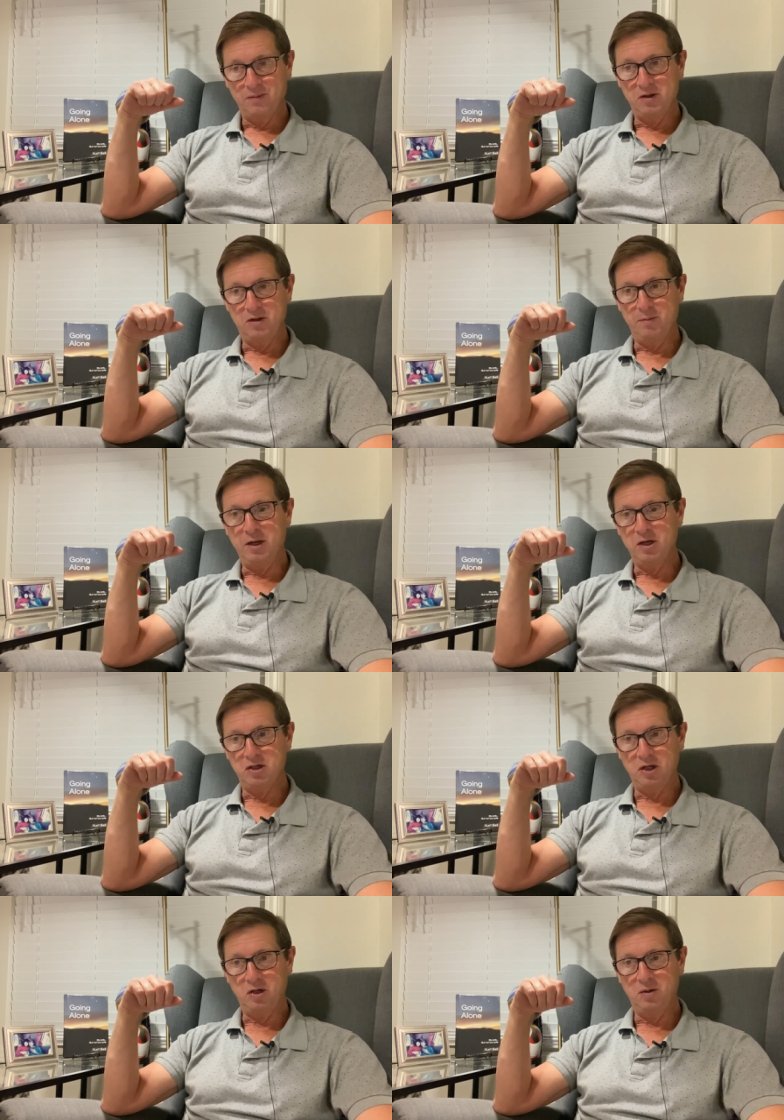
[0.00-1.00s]

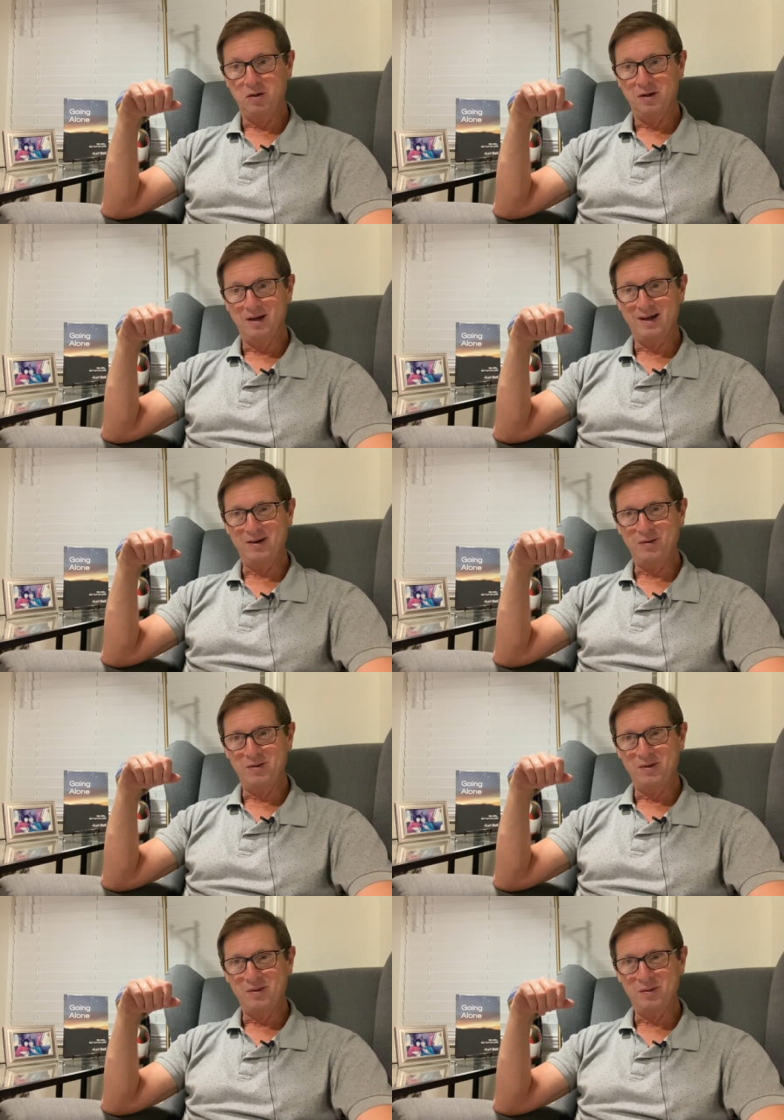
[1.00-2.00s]
diminishing uh,
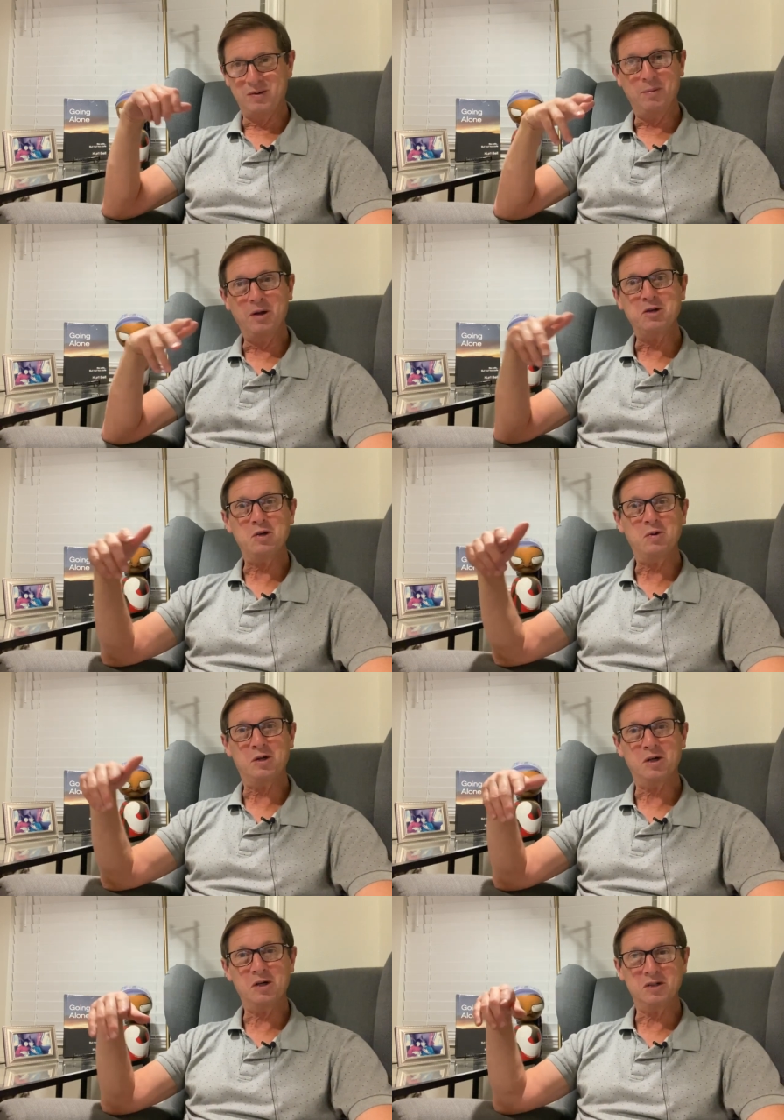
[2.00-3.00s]
with diminishing
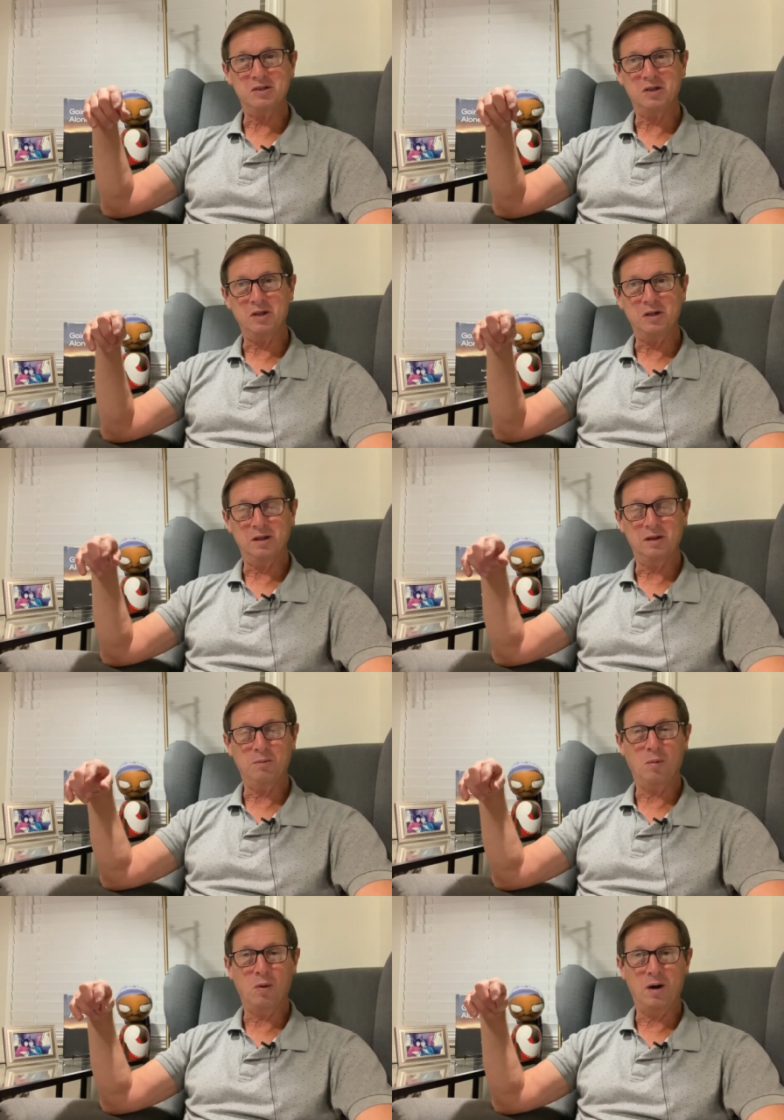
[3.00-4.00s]
returns the
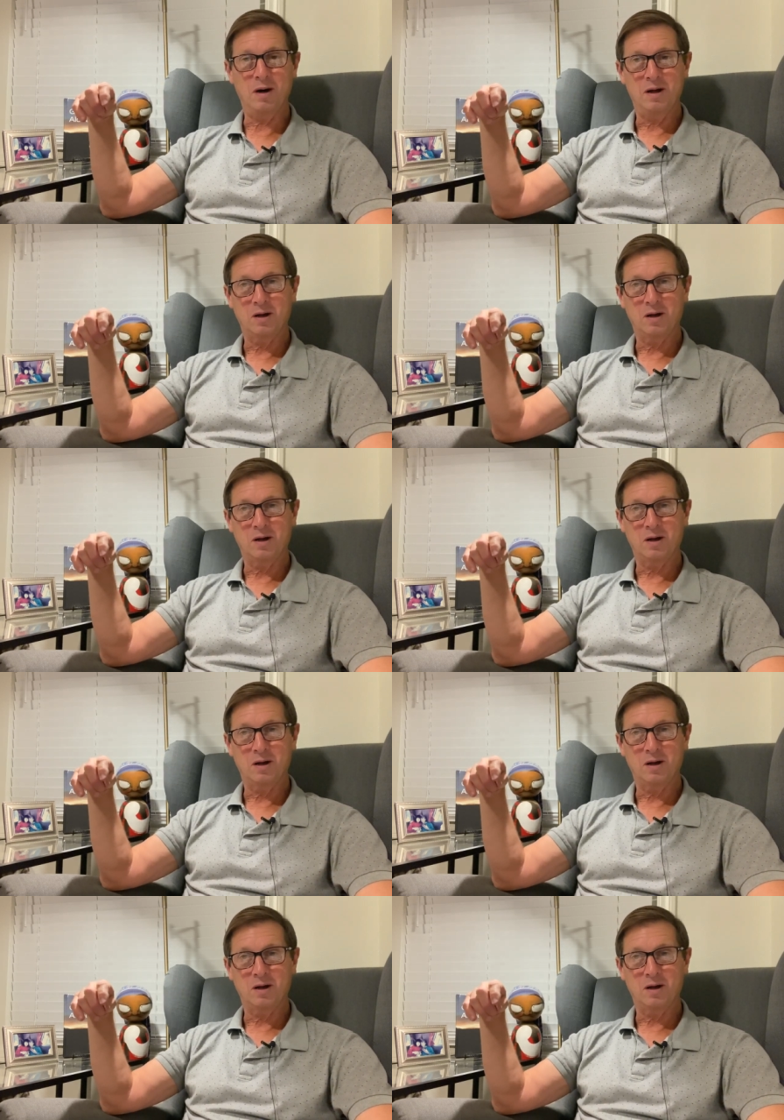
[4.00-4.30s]
more